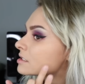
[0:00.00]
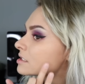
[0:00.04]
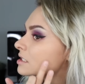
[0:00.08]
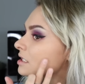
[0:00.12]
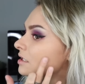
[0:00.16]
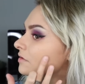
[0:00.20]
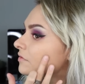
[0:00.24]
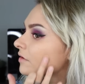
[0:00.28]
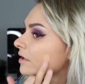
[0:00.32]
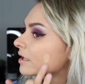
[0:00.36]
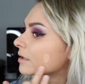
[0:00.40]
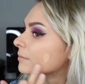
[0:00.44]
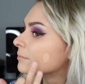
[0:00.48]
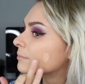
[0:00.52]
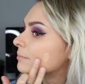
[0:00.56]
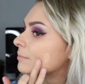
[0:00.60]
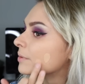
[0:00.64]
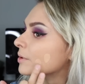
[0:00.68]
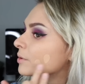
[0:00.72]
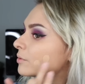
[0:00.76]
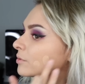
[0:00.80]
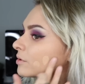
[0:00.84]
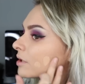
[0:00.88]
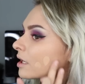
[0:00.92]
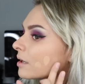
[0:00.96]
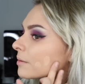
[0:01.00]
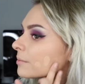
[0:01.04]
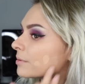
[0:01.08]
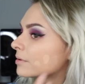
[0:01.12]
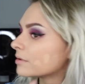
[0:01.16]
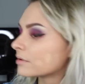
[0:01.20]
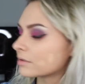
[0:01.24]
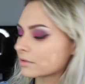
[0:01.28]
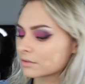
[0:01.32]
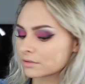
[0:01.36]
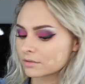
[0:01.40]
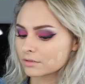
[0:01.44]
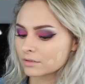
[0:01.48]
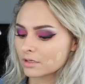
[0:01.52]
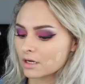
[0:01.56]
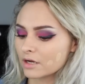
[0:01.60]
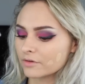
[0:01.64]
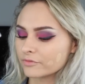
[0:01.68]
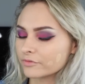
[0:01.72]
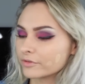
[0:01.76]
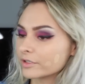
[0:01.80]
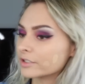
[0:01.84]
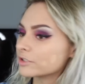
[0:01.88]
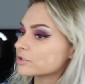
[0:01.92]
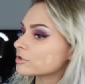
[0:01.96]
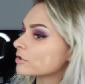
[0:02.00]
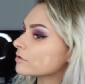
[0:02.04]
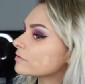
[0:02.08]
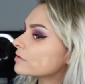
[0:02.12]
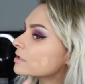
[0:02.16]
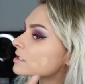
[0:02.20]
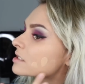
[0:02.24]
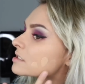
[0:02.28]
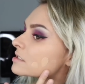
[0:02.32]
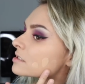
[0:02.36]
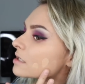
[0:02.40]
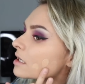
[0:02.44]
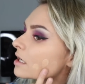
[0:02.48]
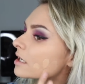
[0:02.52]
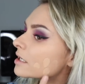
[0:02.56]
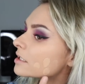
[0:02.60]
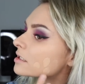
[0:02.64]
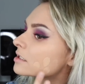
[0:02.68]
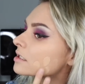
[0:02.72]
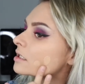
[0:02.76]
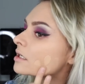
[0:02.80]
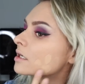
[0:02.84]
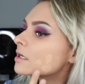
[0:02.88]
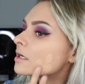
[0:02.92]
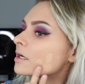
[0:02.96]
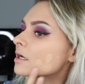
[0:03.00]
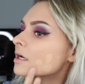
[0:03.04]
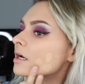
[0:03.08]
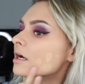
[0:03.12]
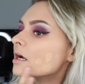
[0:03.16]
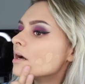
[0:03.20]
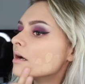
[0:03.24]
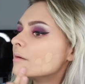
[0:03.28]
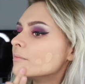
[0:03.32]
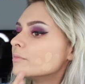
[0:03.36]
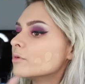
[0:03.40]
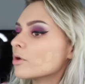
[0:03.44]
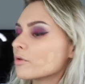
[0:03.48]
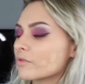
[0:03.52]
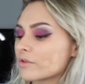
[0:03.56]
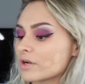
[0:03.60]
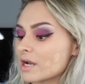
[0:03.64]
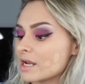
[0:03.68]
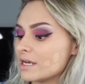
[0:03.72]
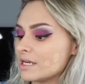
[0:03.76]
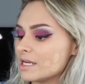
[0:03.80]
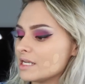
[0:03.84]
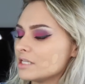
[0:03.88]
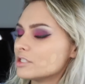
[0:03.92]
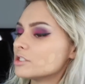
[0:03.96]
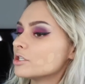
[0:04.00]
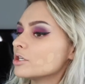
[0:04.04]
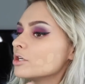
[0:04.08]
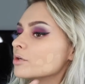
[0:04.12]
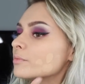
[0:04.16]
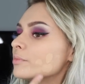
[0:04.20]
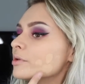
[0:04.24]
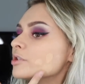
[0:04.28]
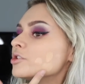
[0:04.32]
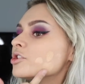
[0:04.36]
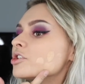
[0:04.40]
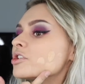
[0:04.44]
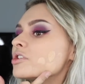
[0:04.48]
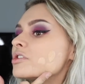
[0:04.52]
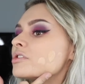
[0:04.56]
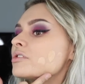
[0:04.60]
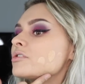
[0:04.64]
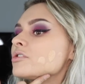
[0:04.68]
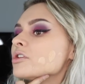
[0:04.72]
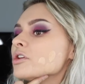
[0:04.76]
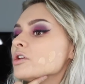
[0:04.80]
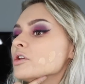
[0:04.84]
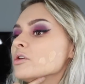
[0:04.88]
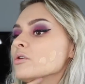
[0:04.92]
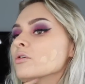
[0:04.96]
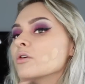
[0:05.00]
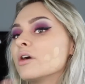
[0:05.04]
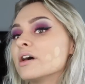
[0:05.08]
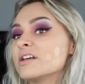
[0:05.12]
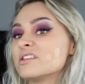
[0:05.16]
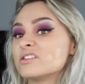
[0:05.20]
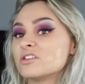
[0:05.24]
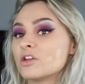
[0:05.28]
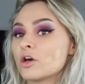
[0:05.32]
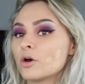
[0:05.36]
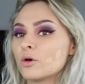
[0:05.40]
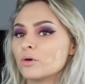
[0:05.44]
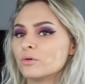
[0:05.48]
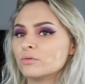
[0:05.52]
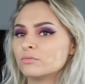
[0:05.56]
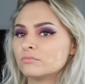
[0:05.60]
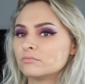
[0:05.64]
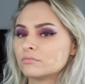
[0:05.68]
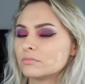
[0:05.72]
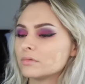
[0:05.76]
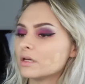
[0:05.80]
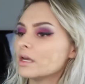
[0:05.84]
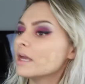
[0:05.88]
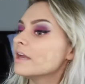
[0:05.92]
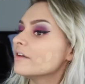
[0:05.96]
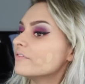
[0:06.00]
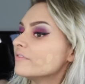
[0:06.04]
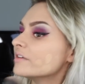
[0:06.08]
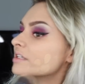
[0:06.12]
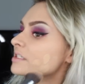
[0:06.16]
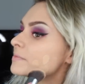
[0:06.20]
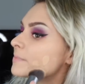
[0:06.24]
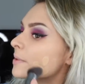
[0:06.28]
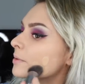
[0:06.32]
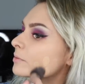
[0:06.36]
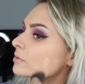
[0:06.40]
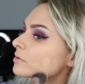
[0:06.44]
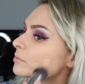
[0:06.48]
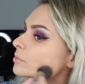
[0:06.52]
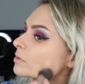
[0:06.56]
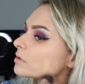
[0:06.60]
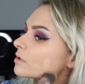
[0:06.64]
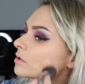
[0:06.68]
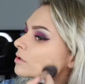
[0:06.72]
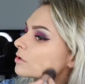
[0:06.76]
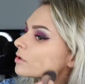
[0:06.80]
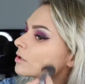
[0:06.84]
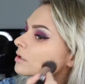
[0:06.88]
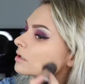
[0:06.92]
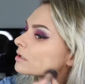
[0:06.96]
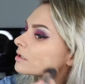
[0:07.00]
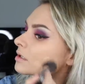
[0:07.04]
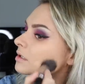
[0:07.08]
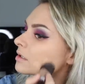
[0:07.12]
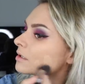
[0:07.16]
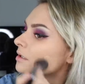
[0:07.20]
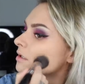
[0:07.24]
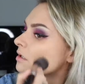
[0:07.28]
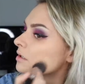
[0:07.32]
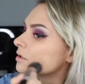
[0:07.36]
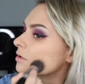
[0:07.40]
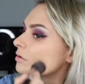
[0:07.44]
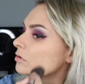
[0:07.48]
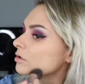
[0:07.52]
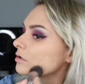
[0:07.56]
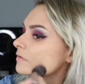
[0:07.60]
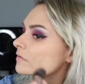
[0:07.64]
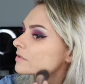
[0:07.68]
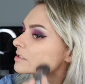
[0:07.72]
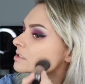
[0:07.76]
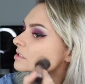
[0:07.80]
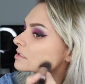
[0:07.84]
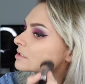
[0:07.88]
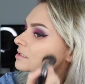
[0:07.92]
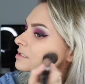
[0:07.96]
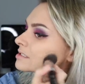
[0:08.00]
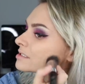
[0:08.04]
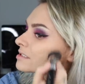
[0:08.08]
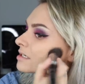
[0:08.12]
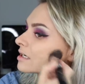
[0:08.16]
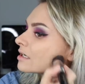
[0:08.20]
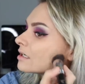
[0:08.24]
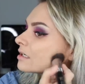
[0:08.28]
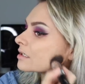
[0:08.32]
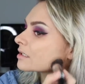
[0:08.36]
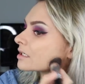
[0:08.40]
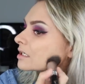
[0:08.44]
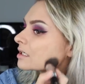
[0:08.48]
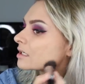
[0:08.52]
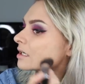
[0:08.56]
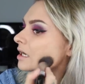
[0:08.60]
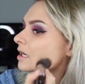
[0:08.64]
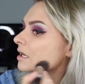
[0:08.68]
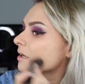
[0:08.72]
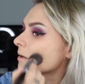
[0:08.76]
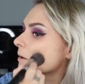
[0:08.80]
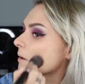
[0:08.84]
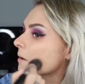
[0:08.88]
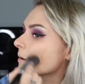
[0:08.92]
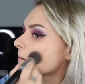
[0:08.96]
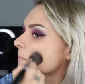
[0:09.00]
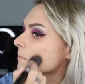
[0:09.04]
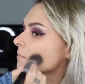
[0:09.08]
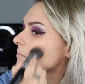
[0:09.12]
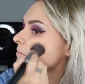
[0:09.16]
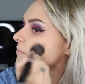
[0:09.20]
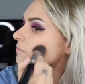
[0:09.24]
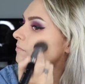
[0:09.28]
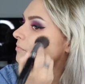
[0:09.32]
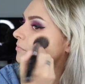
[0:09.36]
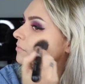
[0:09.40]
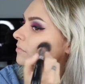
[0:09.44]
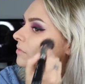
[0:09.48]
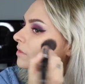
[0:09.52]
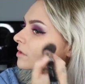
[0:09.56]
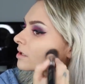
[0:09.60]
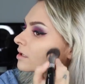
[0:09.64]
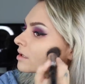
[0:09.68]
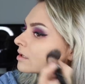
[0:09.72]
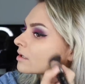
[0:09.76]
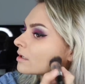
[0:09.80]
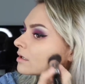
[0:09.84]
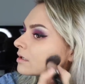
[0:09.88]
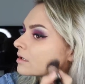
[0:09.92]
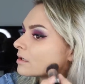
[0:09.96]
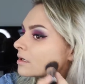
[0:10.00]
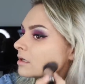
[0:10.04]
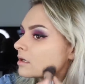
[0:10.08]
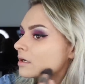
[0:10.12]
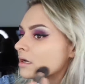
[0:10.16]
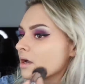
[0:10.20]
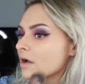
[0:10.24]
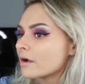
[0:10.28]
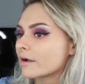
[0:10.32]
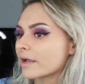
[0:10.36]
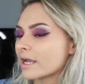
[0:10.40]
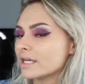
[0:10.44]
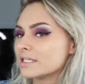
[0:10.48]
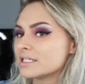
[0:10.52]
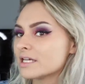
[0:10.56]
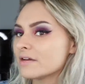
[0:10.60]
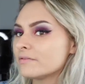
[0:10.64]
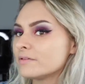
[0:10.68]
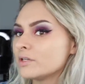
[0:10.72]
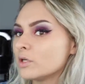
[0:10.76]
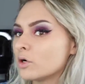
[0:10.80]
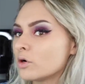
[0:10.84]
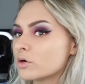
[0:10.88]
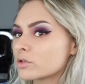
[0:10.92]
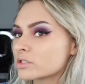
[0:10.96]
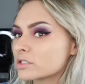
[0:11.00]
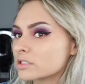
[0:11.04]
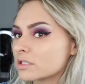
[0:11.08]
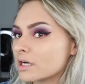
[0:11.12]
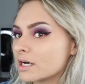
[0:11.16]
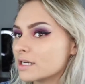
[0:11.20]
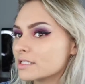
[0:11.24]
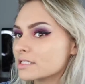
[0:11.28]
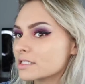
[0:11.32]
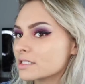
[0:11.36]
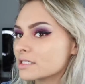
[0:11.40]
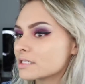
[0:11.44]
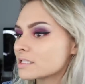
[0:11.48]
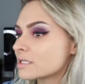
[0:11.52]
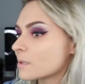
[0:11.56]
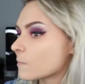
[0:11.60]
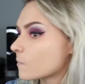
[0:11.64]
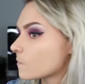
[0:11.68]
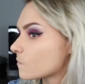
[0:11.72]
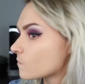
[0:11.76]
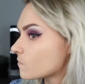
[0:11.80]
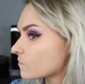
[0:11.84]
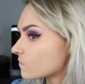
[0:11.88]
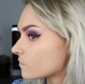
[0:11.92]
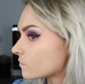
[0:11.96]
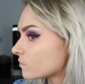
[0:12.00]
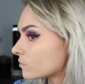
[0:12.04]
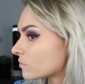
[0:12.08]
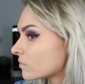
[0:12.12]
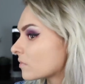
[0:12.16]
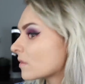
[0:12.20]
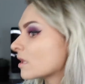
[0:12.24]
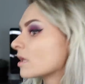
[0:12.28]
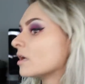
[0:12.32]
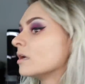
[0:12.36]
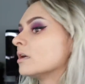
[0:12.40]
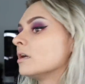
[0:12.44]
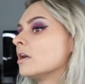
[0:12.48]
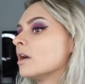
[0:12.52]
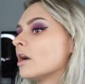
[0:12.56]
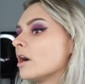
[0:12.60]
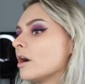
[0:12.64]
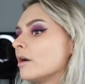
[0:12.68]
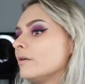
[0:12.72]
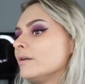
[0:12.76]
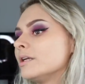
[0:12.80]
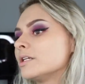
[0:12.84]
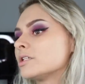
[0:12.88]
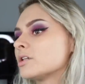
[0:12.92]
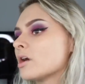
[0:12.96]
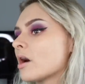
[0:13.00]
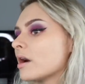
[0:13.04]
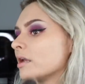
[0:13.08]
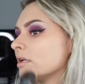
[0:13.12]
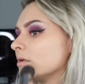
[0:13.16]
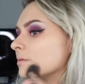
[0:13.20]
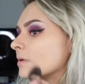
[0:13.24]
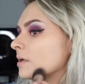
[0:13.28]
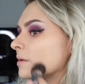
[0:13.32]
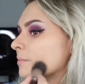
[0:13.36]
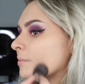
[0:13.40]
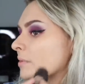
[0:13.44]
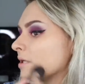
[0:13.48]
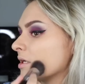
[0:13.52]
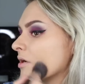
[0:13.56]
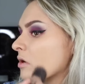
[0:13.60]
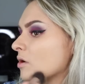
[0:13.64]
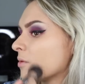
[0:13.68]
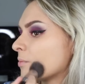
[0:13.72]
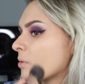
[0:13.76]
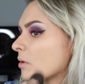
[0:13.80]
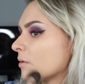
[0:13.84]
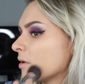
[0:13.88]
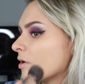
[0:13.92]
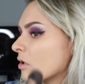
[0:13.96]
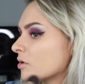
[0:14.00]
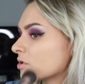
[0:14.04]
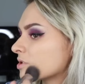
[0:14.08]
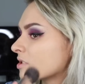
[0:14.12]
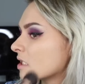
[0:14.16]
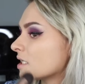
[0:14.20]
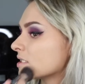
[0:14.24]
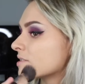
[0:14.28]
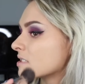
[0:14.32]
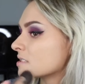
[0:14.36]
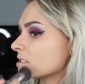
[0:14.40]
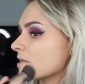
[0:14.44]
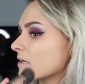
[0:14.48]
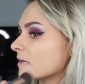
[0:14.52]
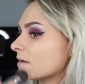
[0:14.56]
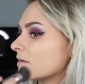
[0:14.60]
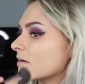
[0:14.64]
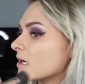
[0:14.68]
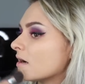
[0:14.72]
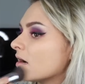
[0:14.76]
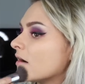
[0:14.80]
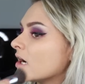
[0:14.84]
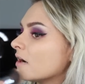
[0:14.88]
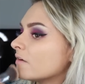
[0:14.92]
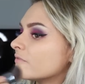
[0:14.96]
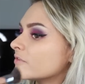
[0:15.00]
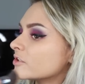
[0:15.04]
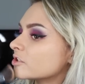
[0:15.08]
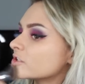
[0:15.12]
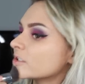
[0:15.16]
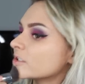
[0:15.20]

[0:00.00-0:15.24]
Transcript: See if I can build up coverage on this side. Not that I need to, but just so you guys know if it's buildable or not, or if it's gonna start looking cakey. Okay, definitely oxidizes. Only a tiny bit, but it probably oxidizes like a half a